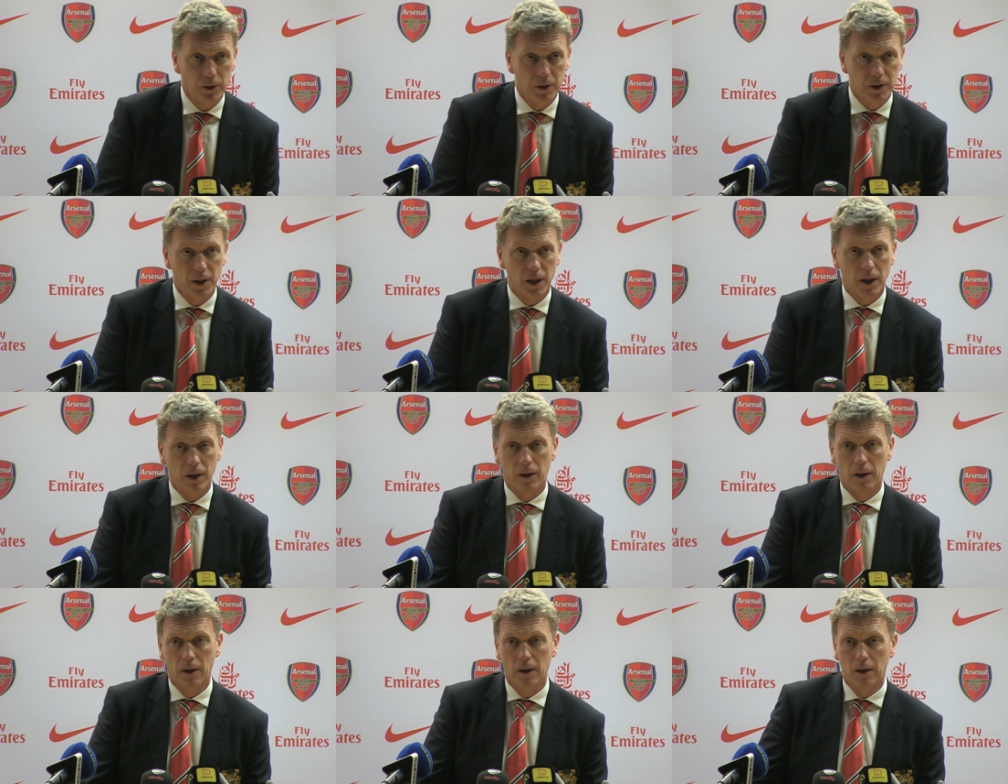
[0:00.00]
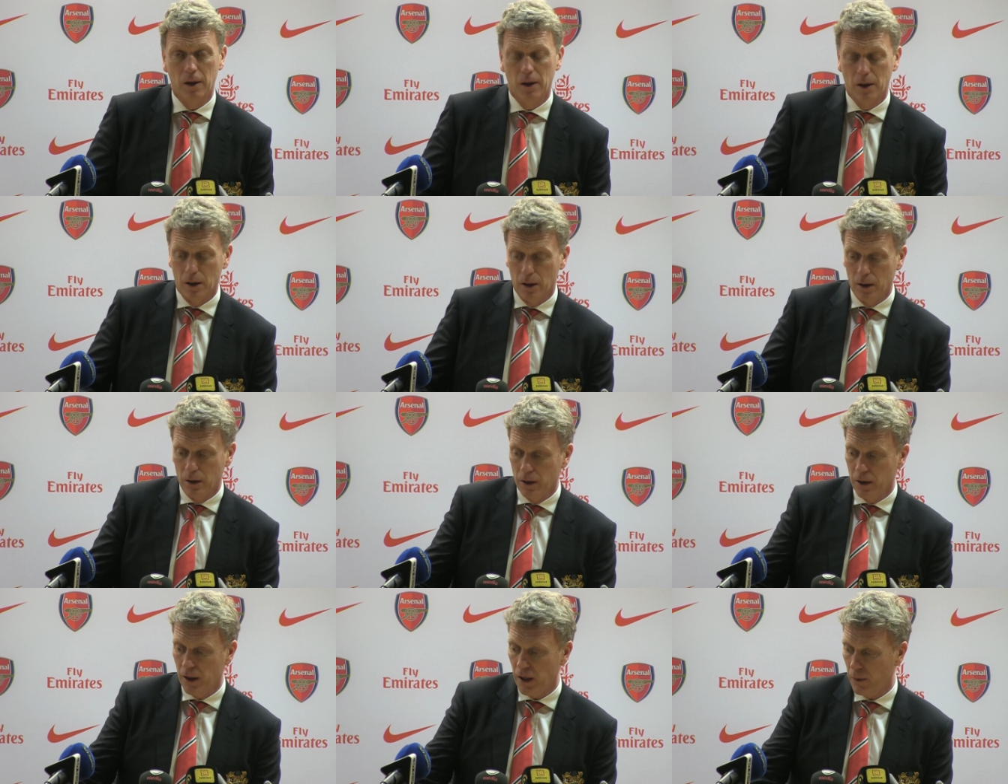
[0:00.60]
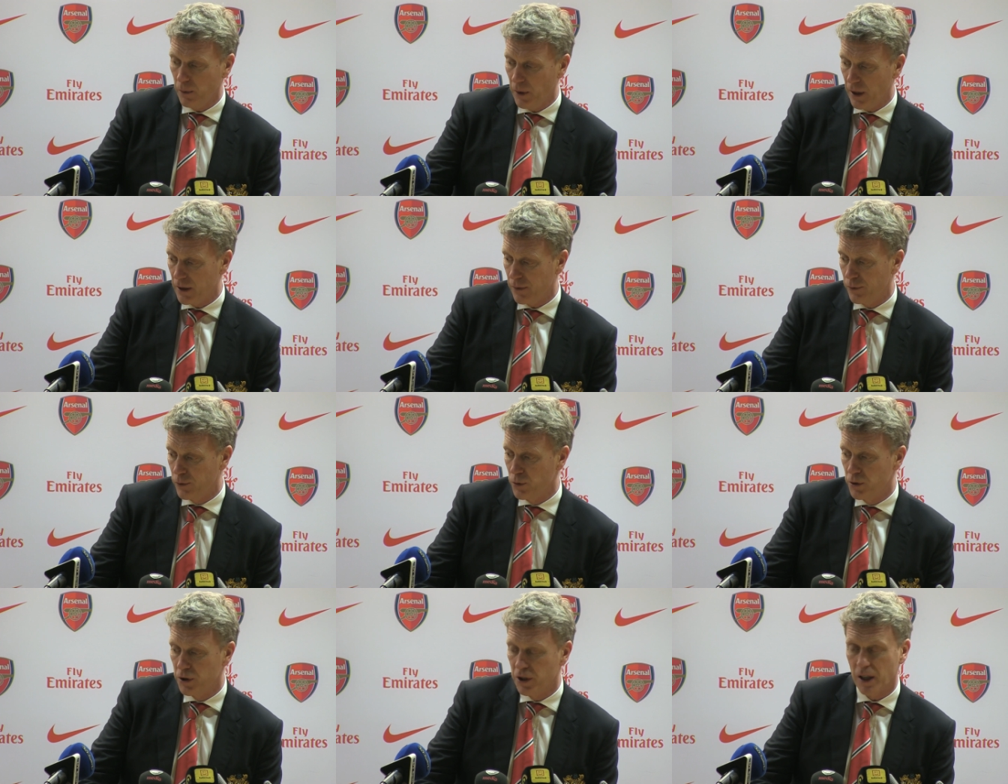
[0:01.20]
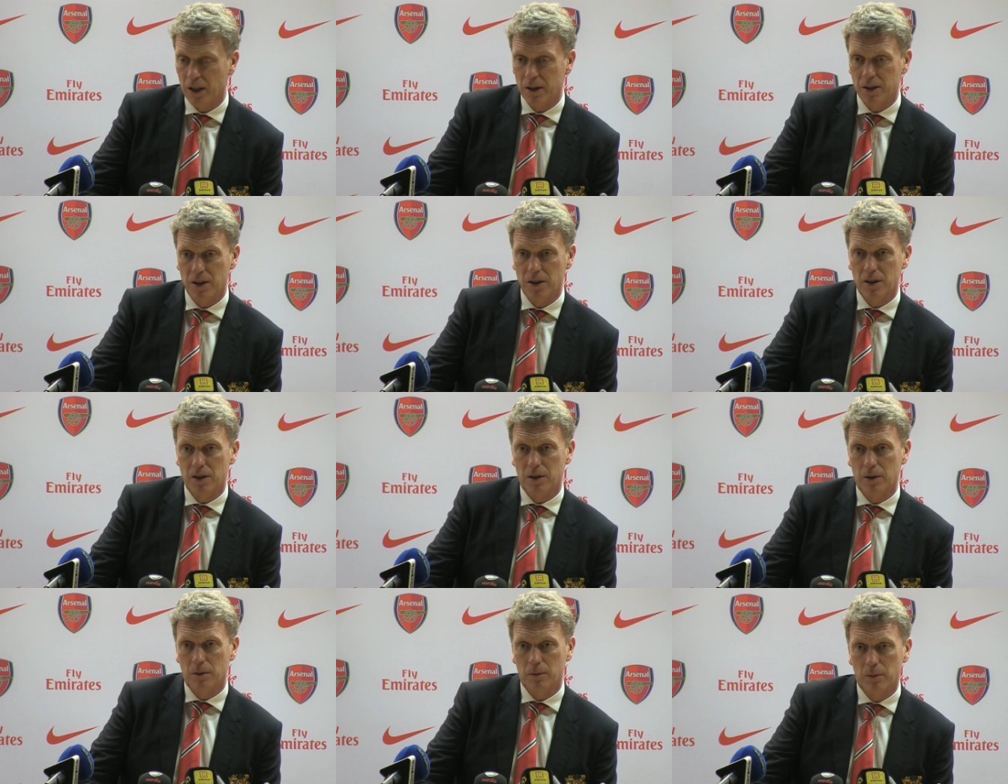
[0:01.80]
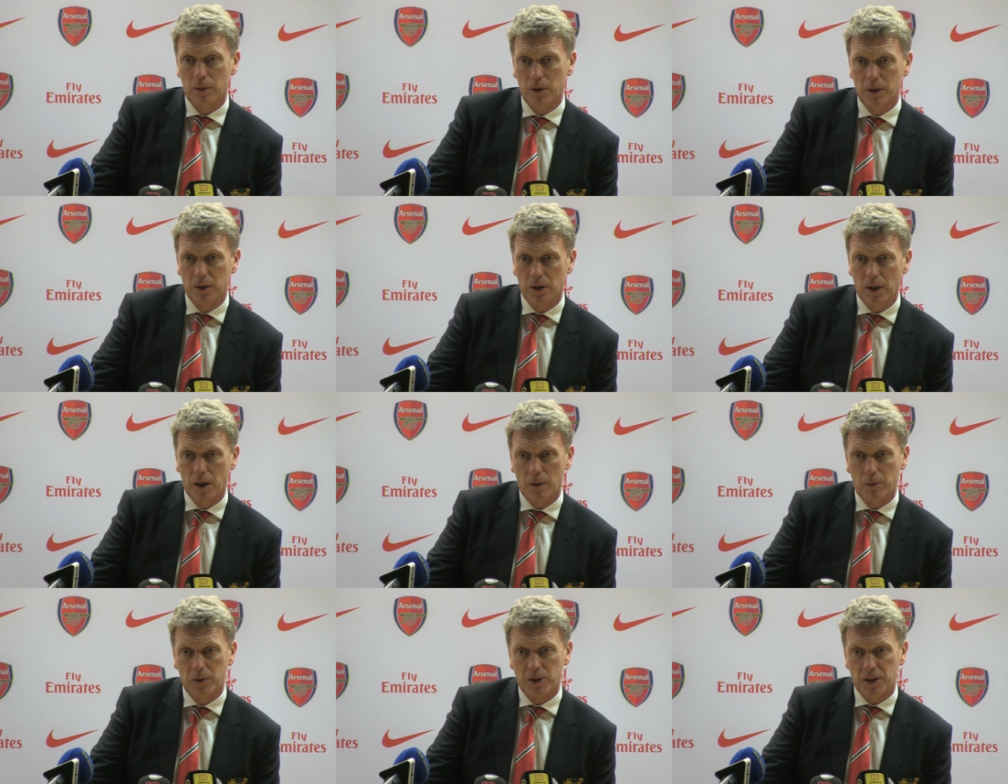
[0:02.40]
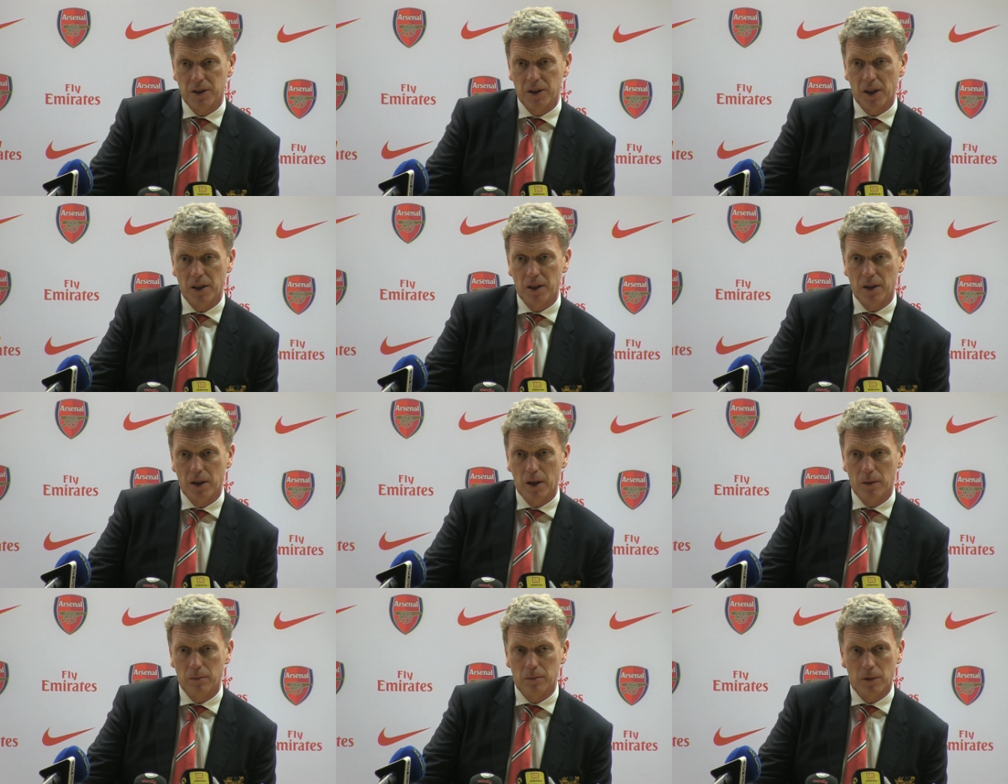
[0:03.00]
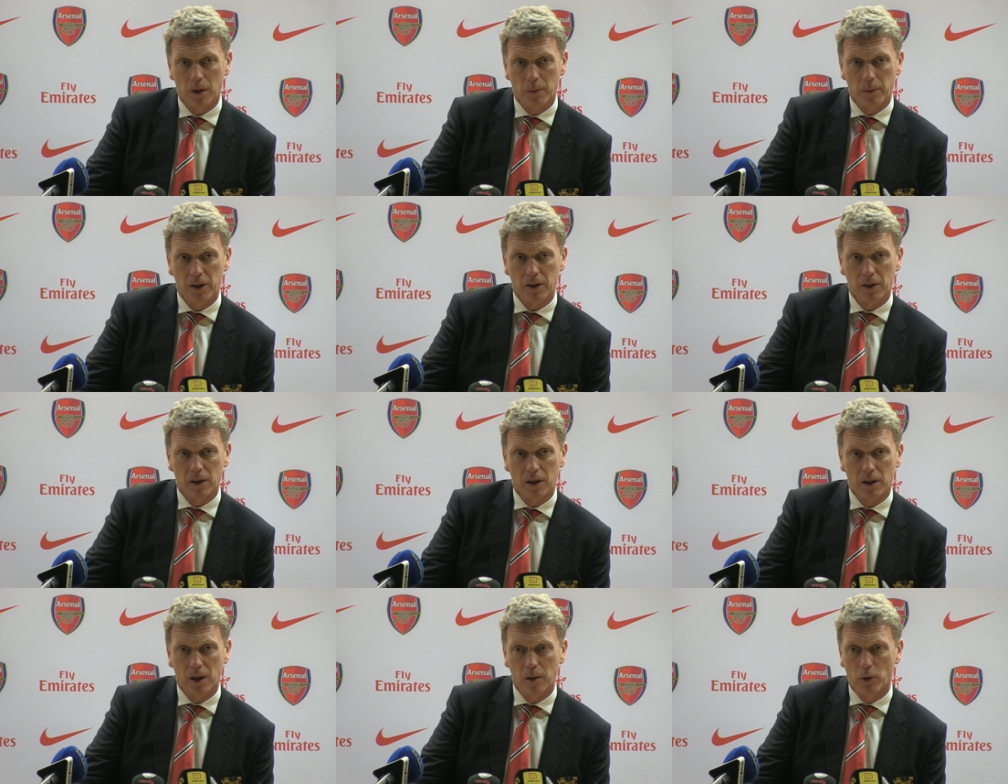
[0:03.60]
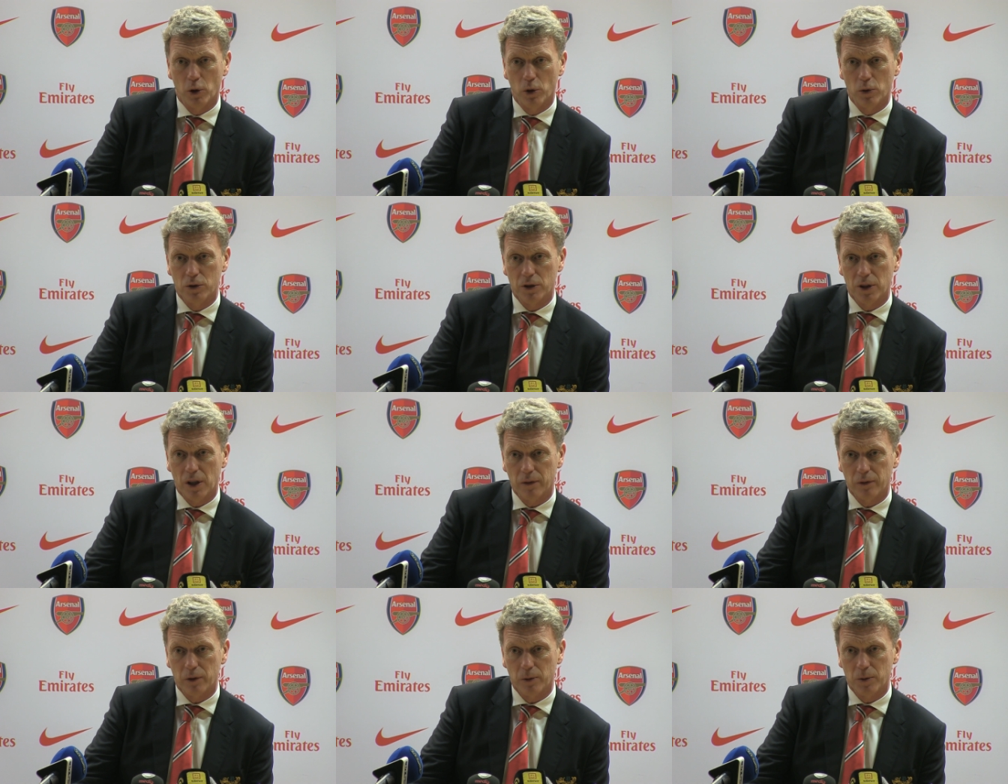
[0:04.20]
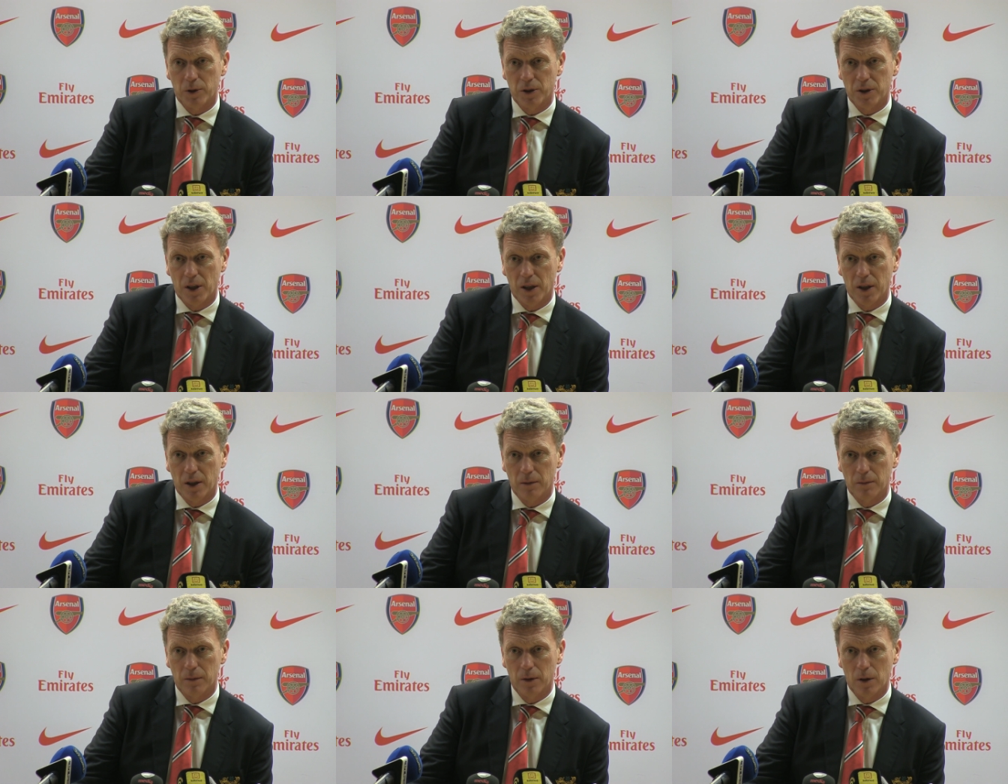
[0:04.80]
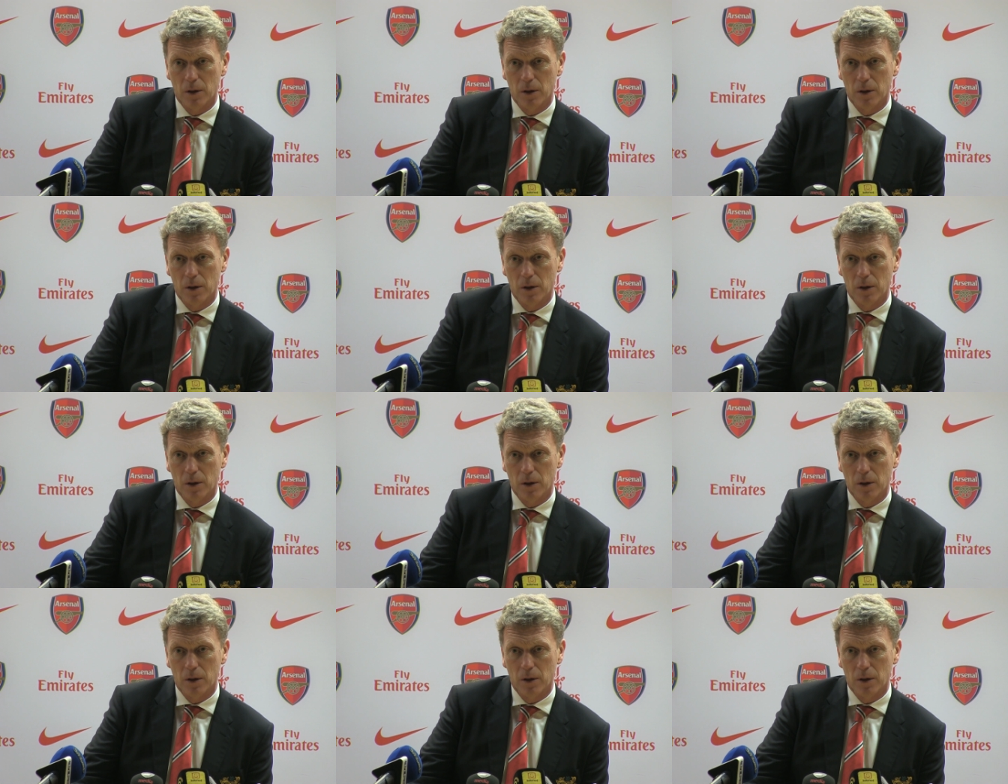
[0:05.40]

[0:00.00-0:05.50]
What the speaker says: But yeah, we had a few chances, but it was a tight game, a bit like the game at Old Trafford was tight.